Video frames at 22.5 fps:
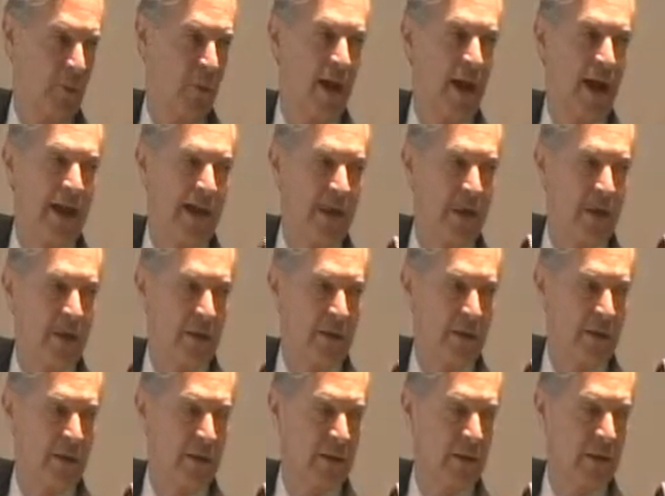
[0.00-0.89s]
Why?
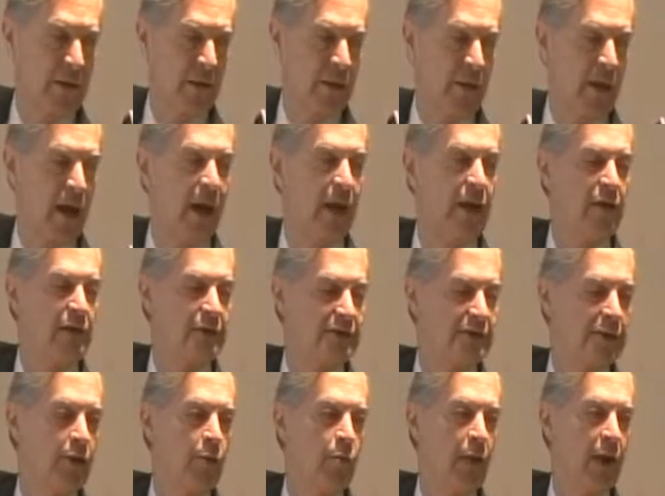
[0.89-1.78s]
I
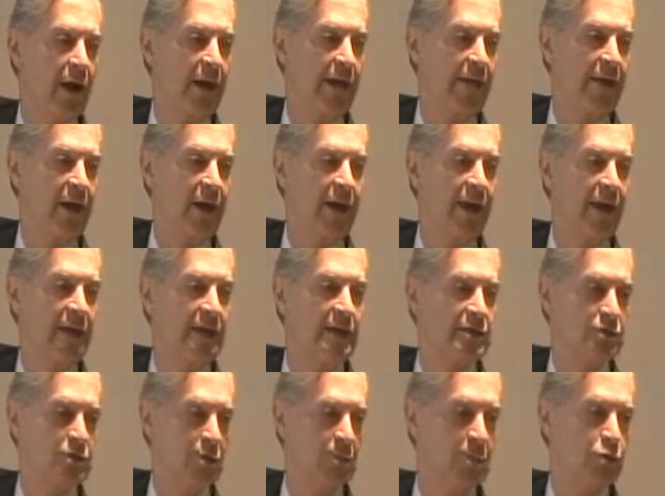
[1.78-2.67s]
understand why they are
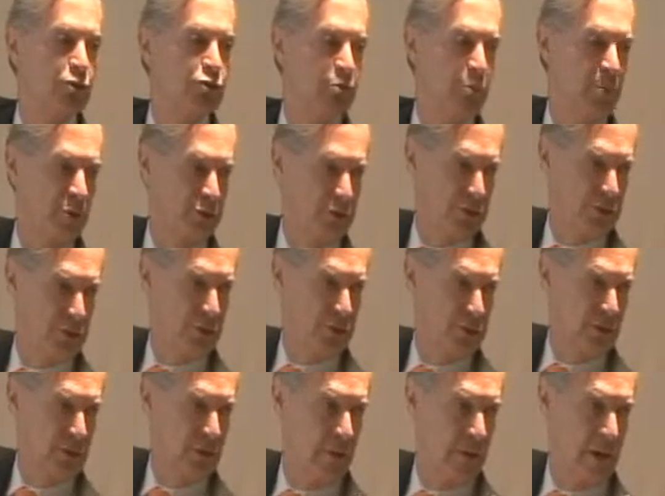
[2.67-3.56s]
getting so much
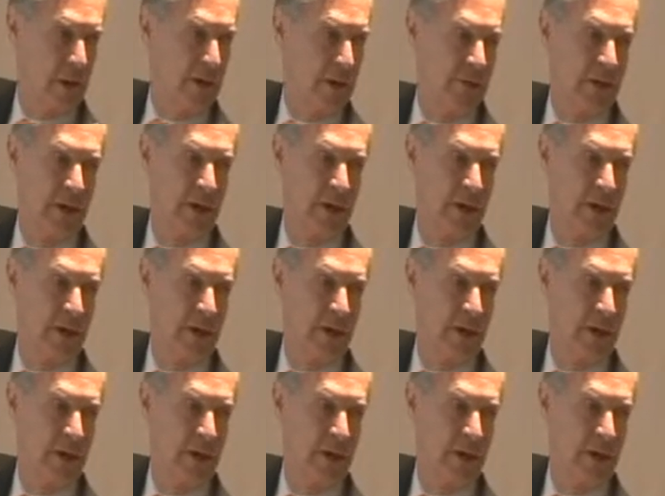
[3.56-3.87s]
opposition, okay?